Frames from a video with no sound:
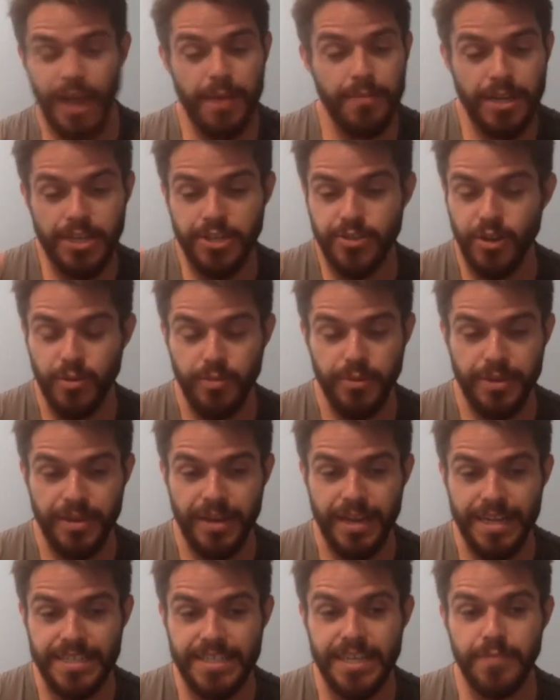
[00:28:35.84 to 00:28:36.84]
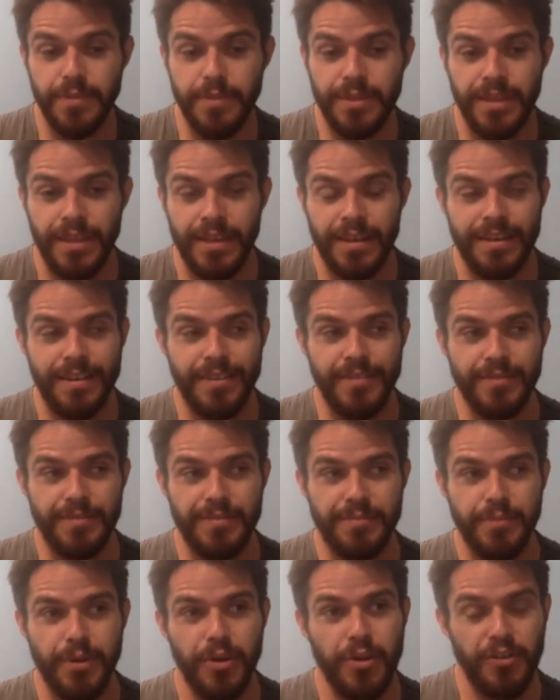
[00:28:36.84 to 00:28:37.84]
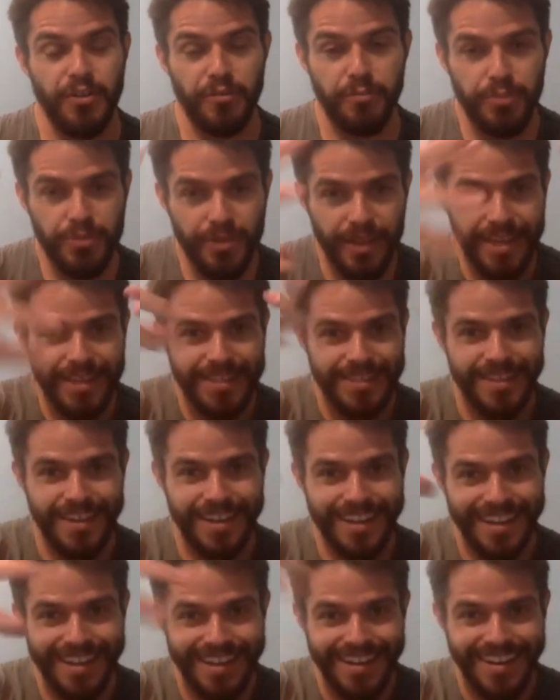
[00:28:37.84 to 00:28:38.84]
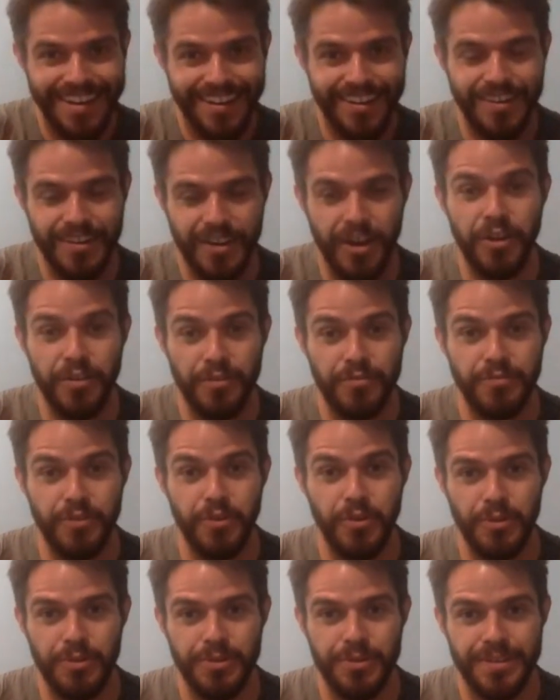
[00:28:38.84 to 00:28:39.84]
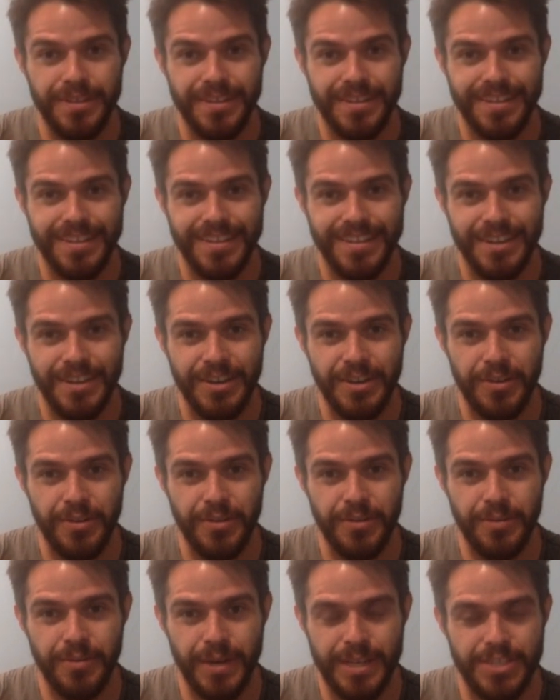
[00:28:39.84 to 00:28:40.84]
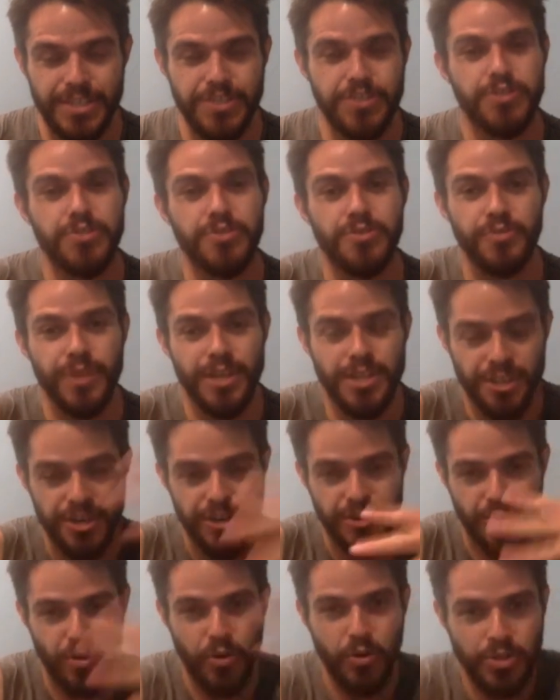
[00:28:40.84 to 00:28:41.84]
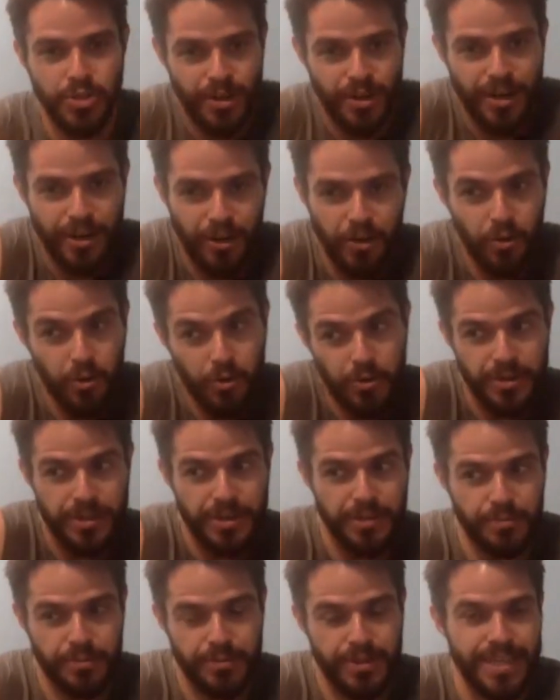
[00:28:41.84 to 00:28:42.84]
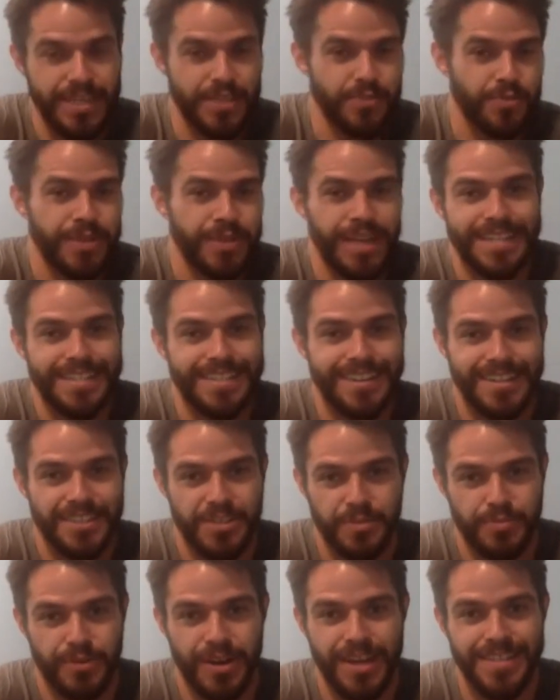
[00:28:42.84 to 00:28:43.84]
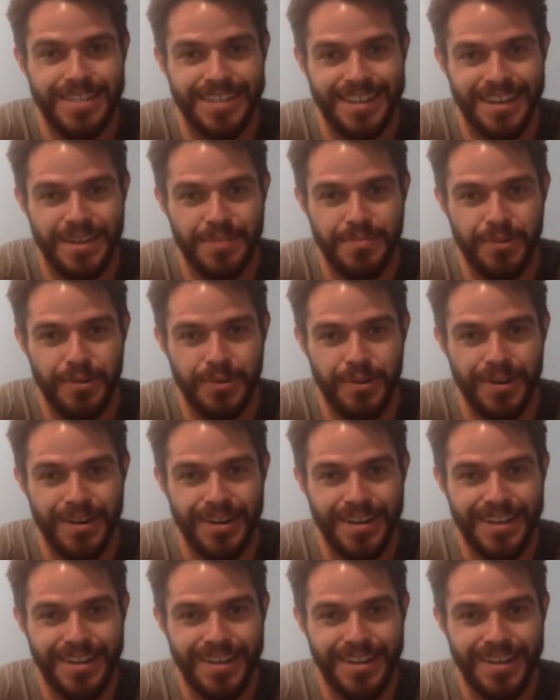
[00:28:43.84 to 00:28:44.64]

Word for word: i might show up with an idea but then part of play is letting it unfold you mm-hmm. know when it's too rigid and you're trying to hold it in place well that's not surprising anymore